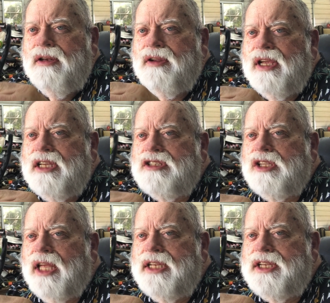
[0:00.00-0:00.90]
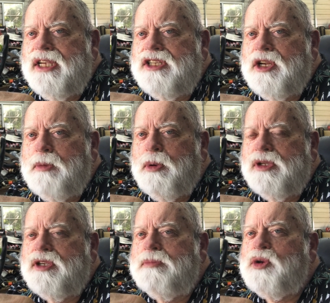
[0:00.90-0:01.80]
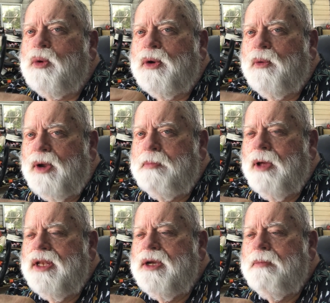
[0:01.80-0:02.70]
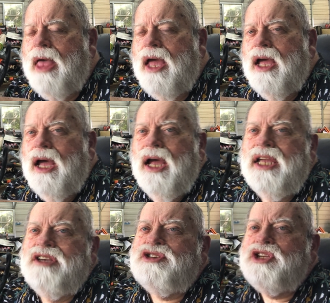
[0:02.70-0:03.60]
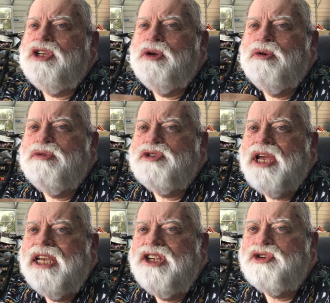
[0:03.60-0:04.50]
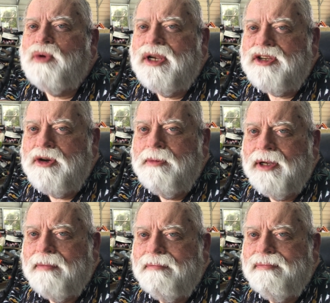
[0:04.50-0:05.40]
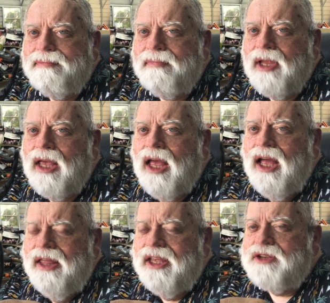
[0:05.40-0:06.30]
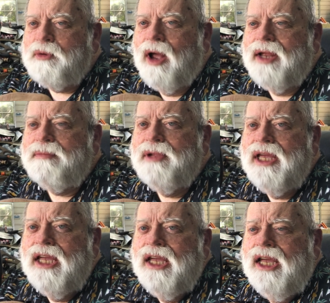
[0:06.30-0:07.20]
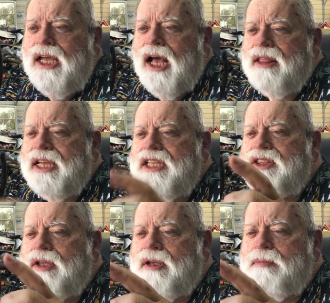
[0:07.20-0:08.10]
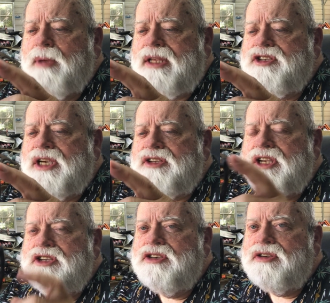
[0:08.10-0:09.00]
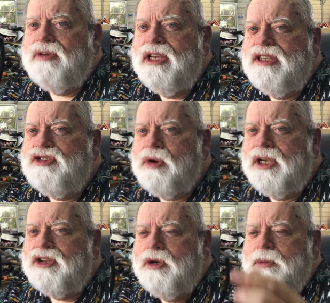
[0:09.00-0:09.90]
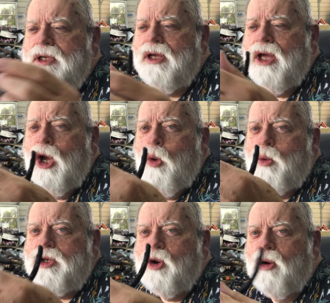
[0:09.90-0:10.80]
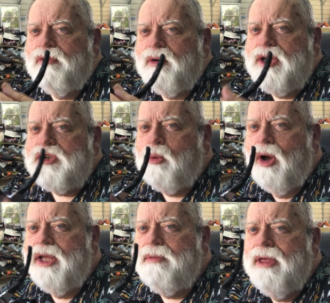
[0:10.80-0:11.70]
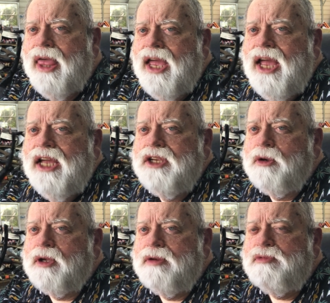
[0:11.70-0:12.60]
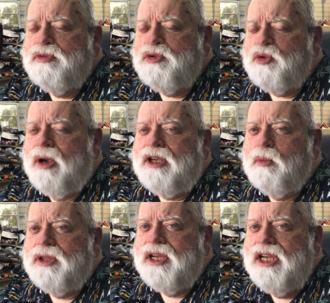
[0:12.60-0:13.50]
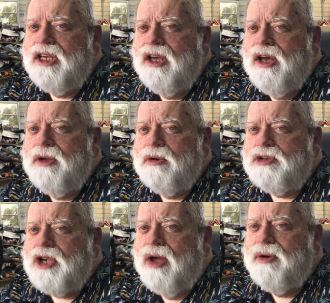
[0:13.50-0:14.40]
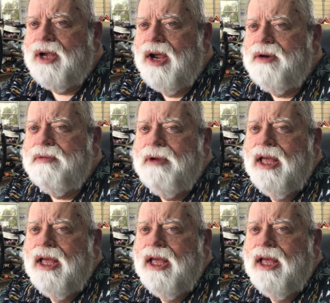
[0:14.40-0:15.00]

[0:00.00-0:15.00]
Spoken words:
to insulate these and to put some sort of grip on them is to use heat shrink tubing. That's right. A length of about 6 inches of heat shrink tubing. We'd go over each one. You could shrink it with a heat gun or soldering iron,